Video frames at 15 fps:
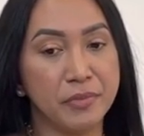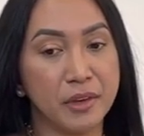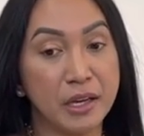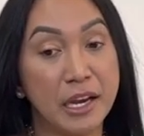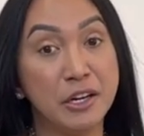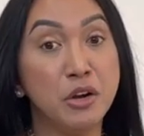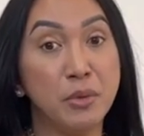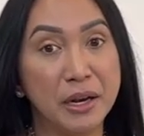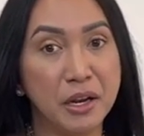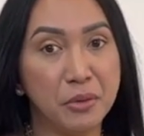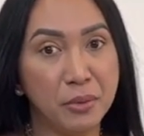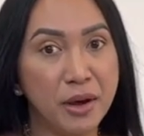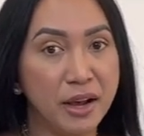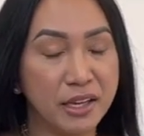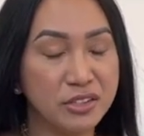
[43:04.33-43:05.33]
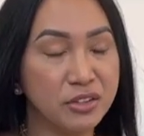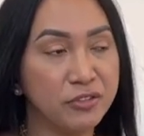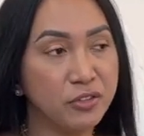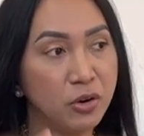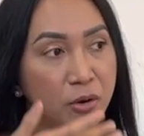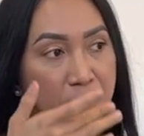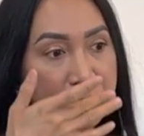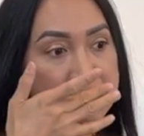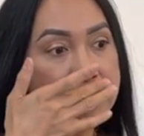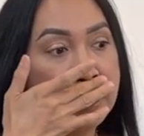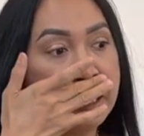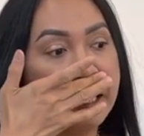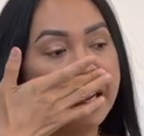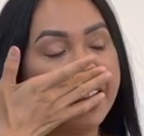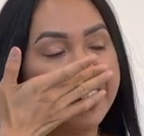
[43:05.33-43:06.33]
I know what it was, of course,
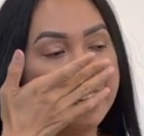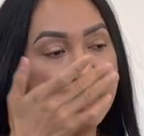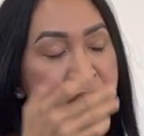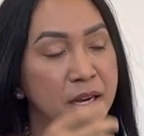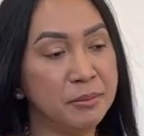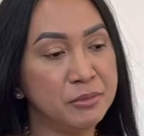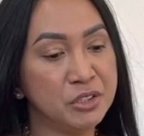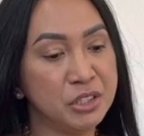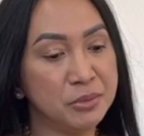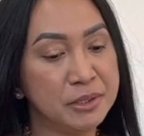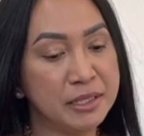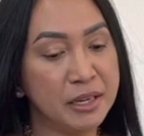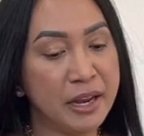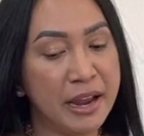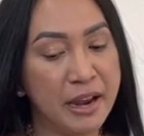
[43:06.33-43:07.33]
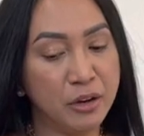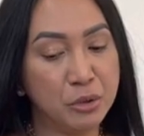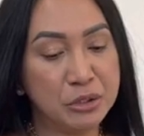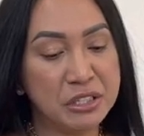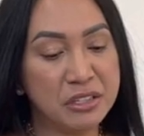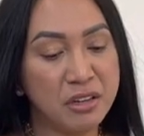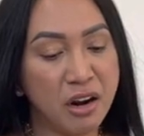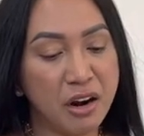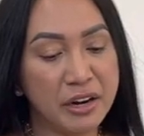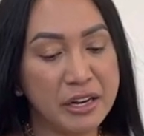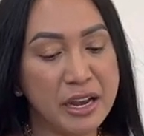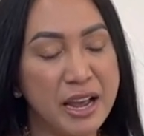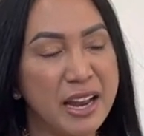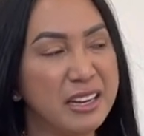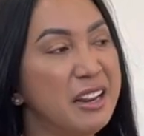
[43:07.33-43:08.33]
and she was saying I had
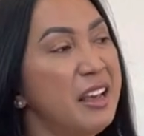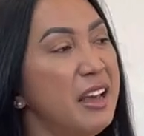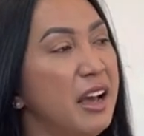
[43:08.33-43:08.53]
urticaria, and